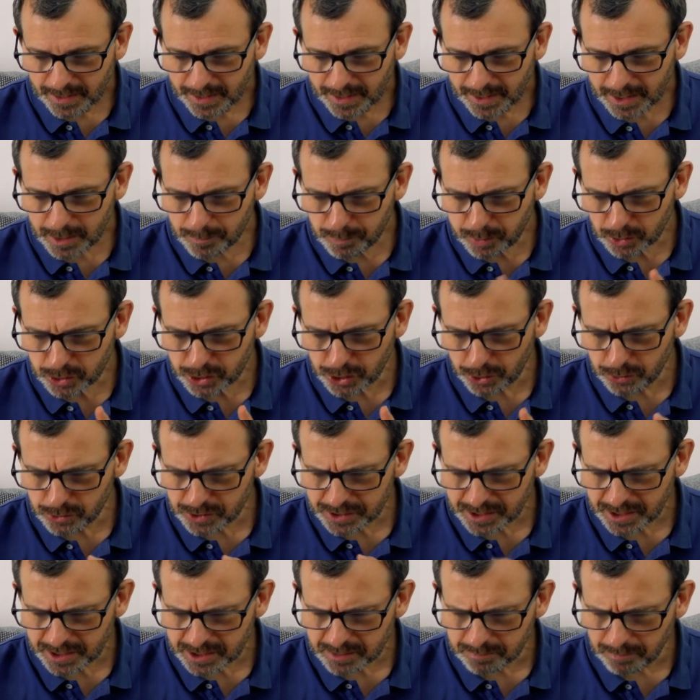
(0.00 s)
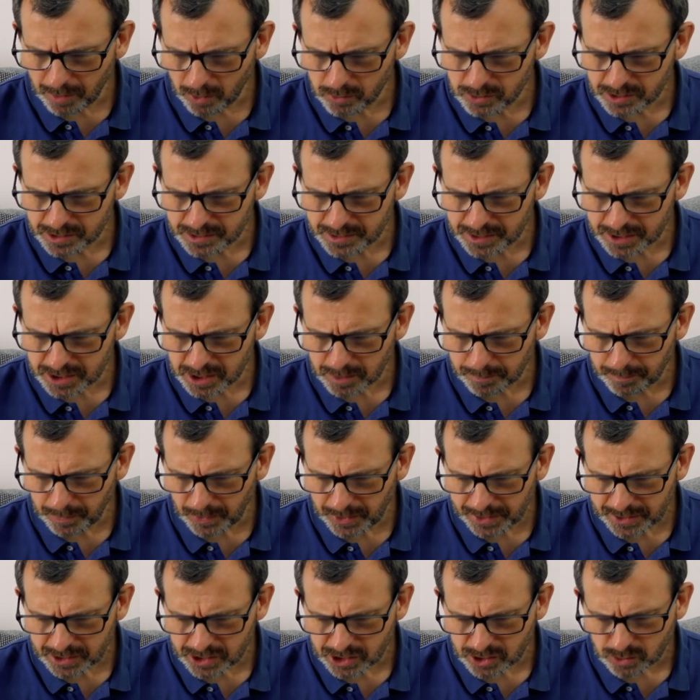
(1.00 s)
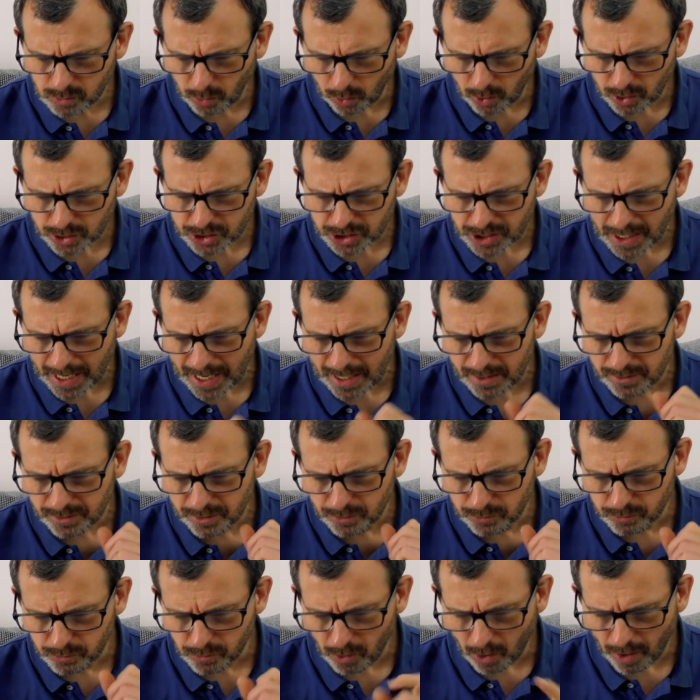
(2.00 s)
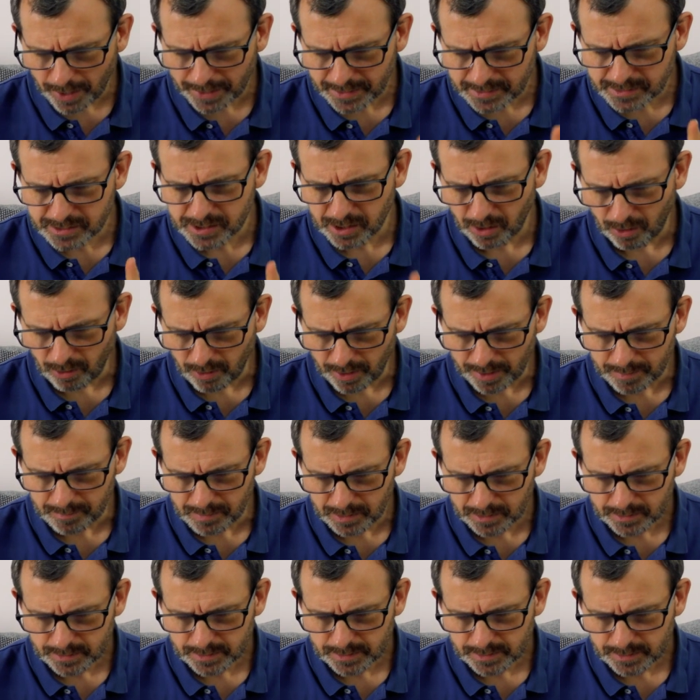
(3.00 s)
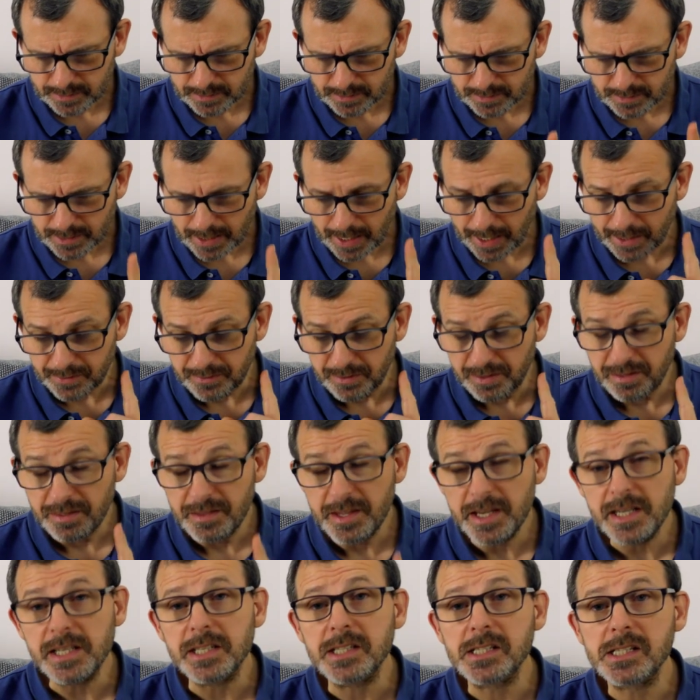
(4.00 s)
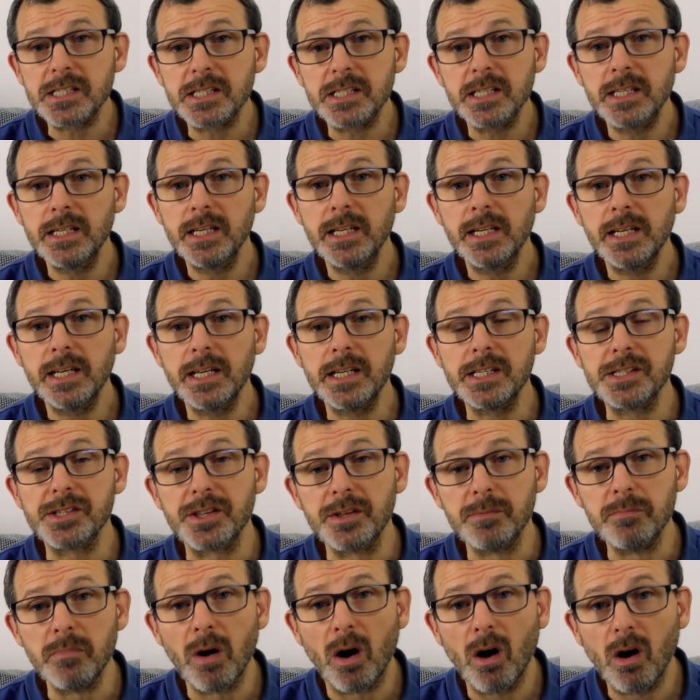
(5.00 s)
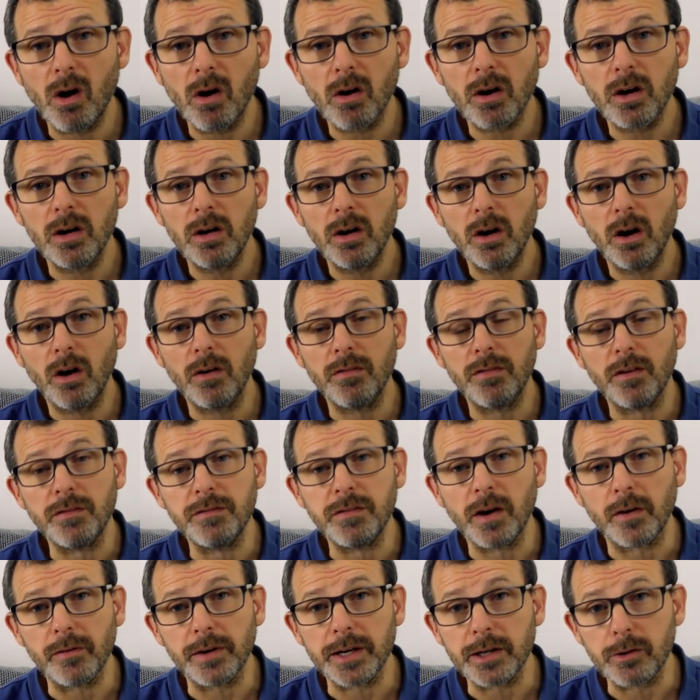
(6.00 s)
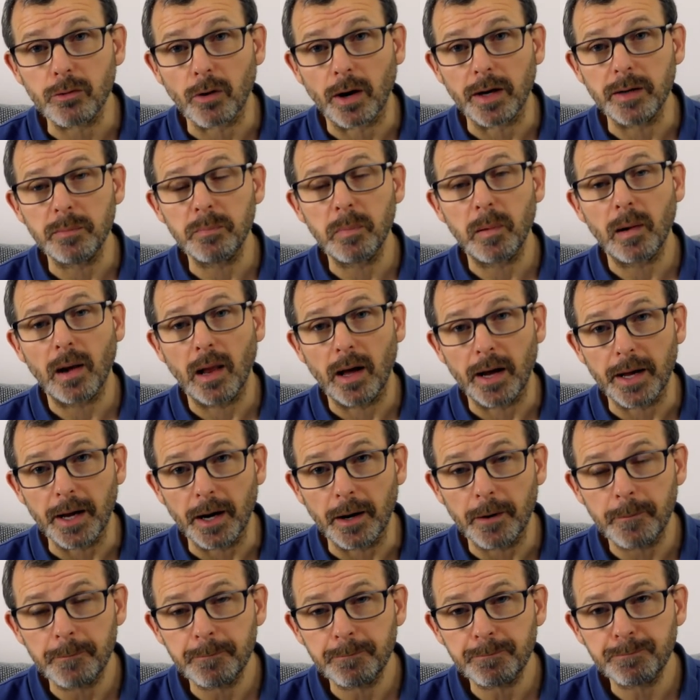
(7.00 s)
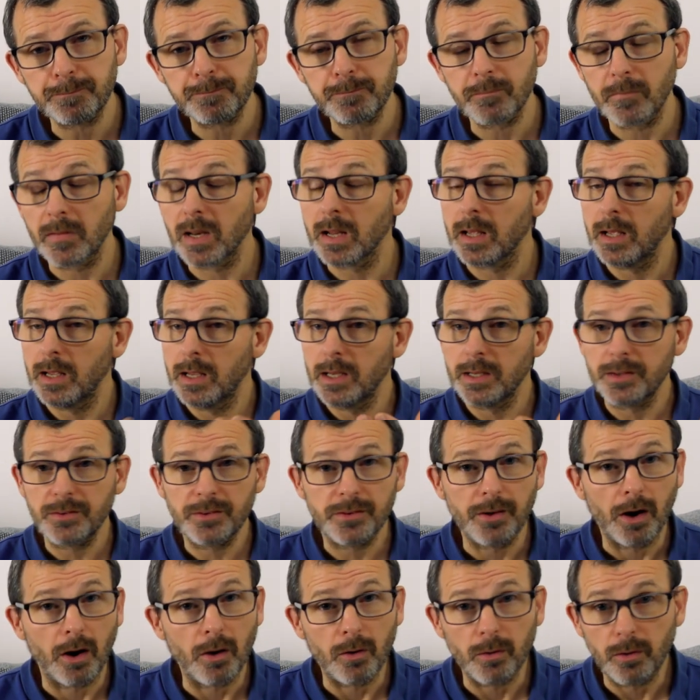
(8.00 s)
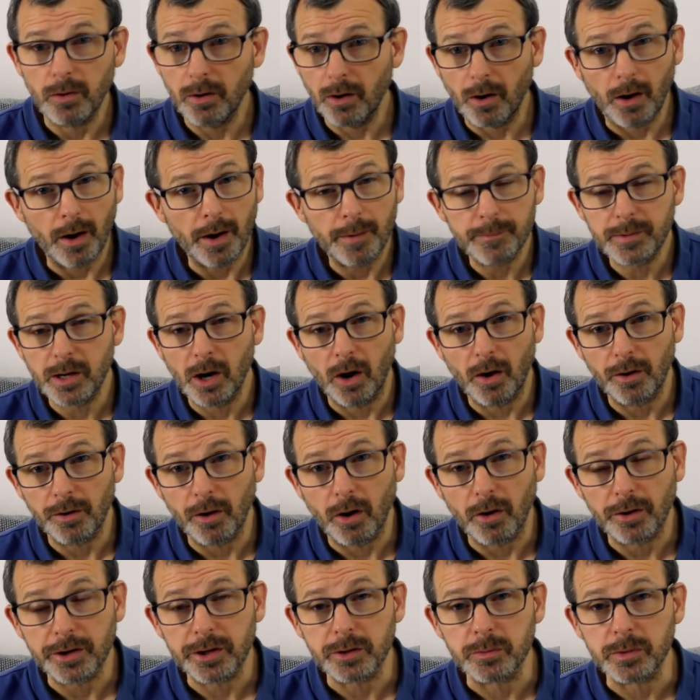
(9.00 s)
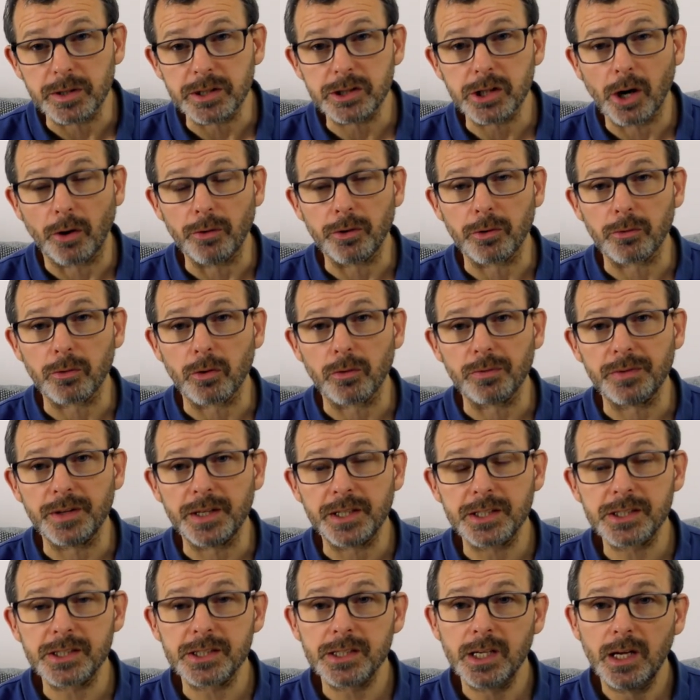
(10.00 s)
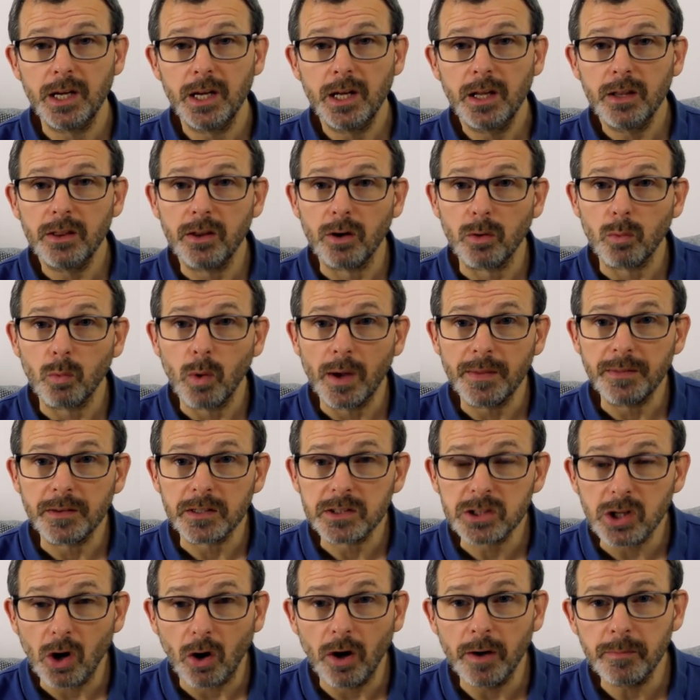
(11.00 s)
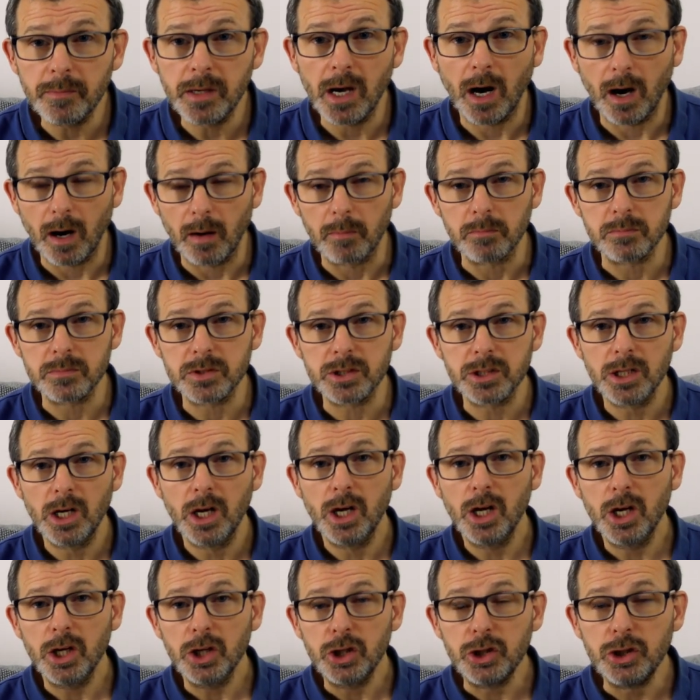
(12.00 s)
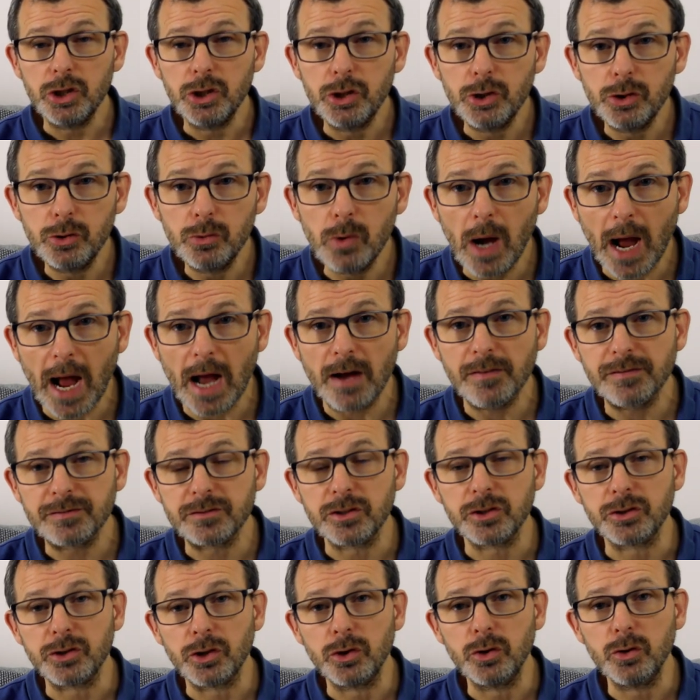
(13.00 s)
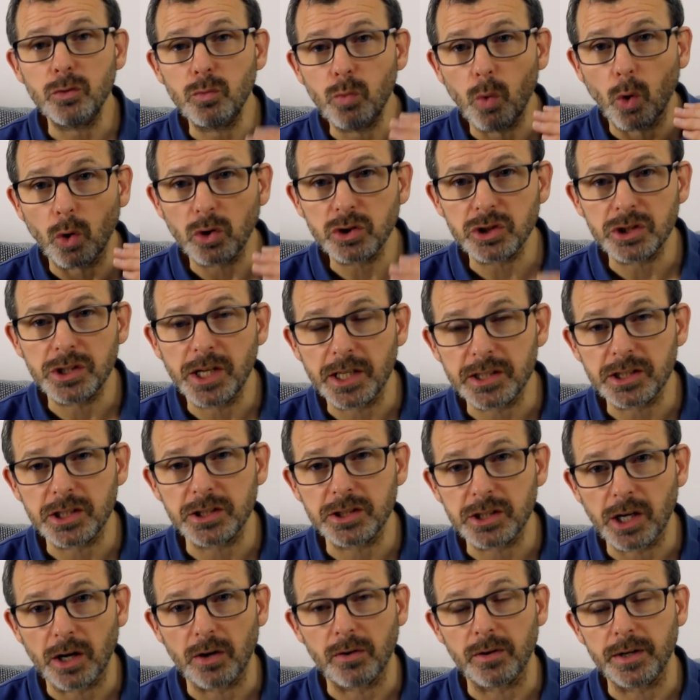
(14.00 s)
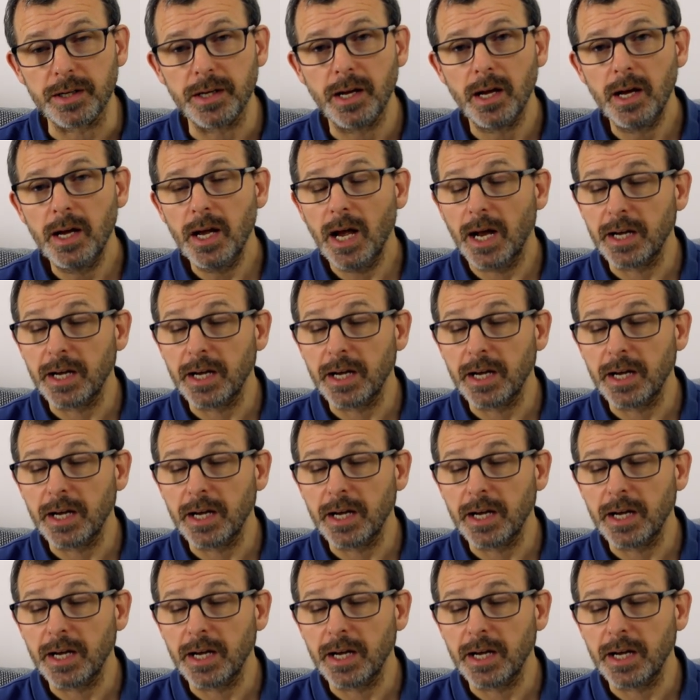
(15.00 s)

He produced his most disciplined squash at the right time. And this is the mark of a very great player. So I can't argue with Jonah on this that when the time comes, you have to do what's necessary.